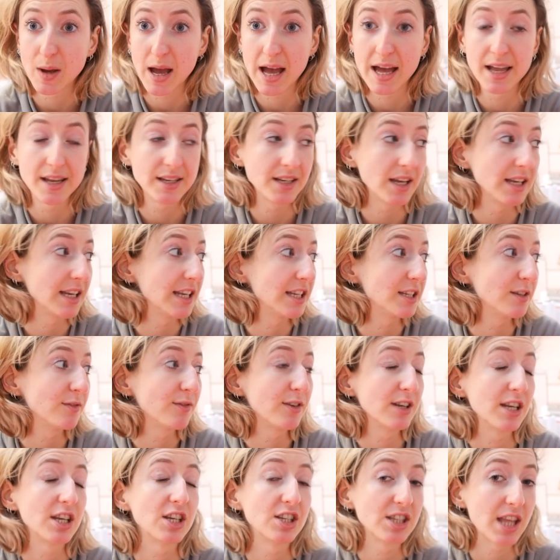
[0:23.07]
and I need to
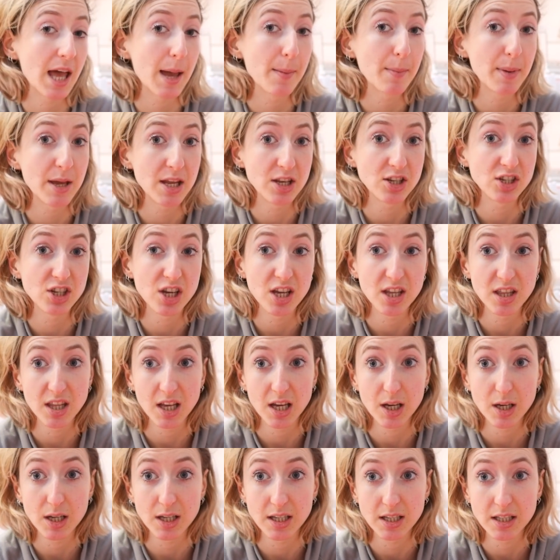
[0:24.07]
finish that picture that
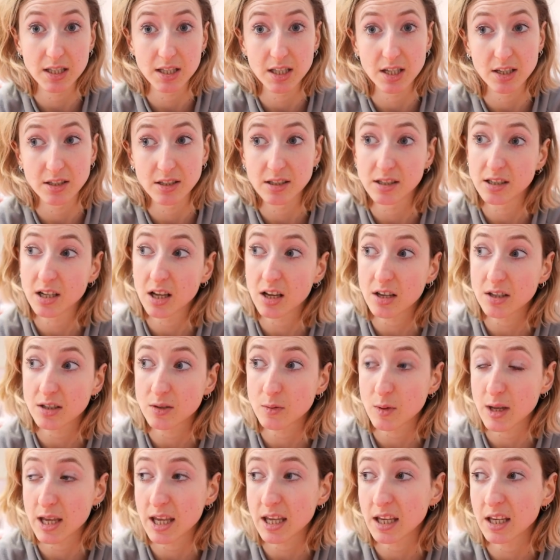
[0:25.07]
I started last
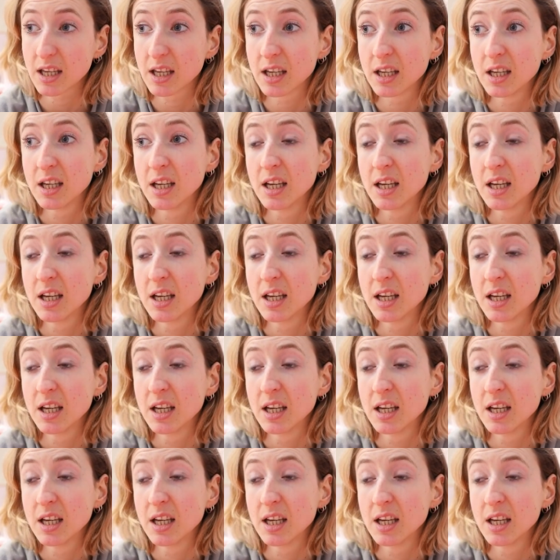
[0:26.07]
week.